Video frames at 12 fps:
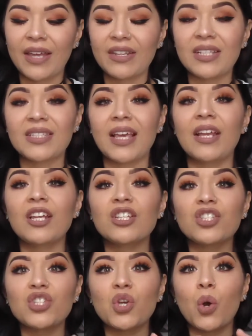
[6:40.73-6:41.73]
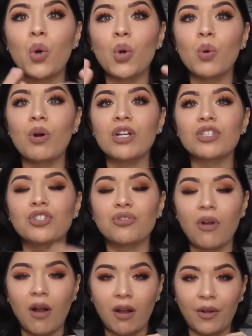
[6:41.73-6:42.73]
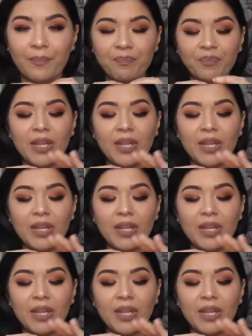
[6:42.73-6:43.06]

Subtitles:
and the scent is so strong.